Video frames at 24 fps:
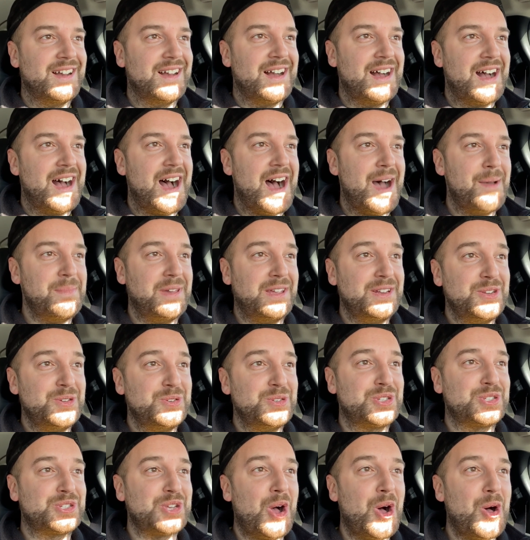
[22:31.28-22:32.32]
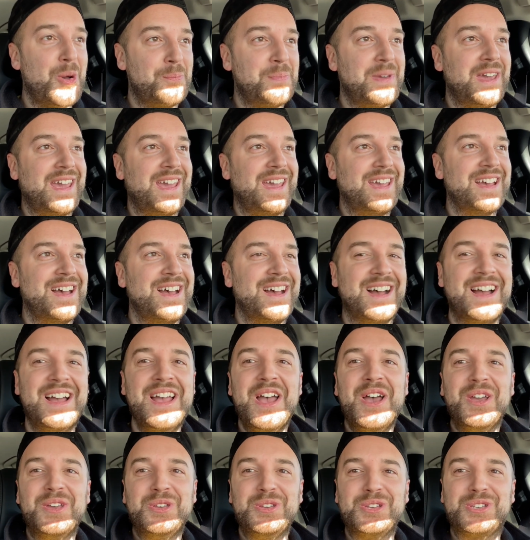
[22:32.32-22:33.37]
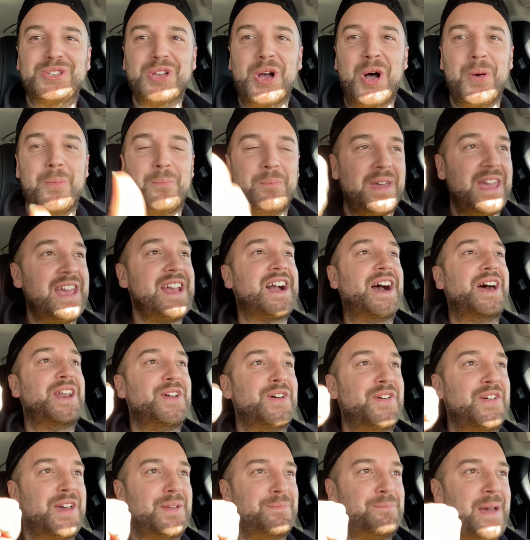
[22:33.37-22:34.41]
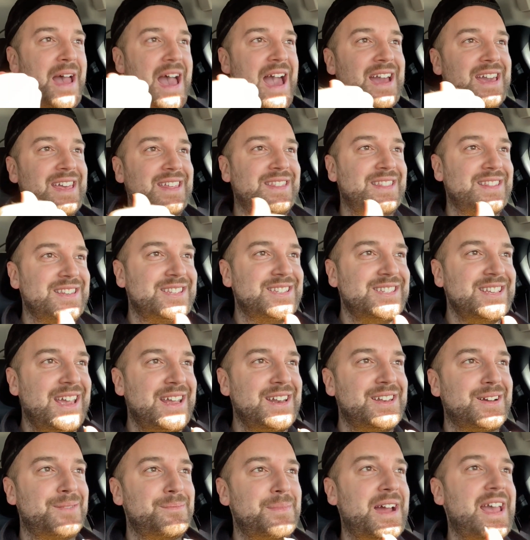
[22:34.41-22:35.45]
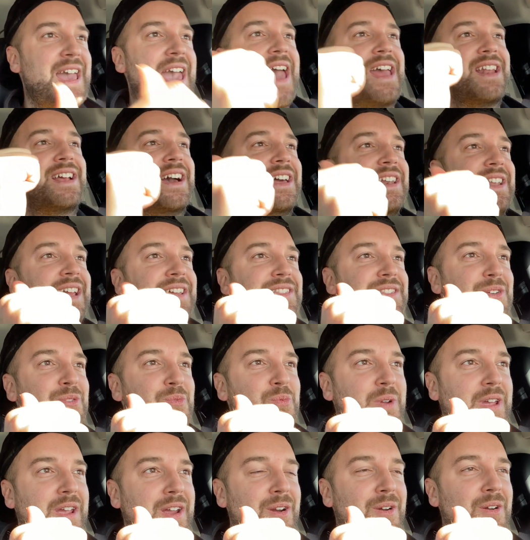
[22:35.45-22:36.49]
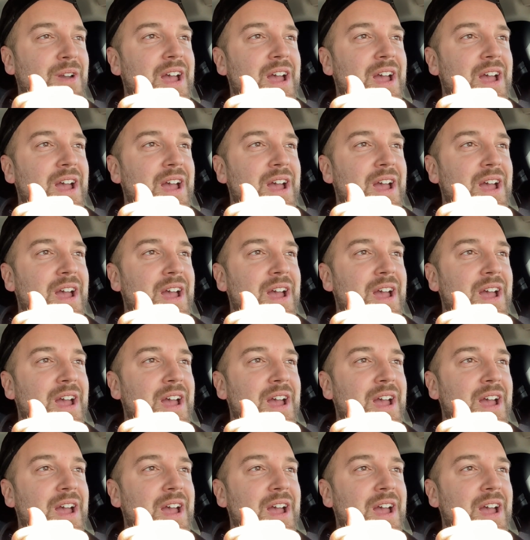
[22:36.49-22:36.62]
I mean, you saw me kind of hit back in the seat. My head kind of hit the rear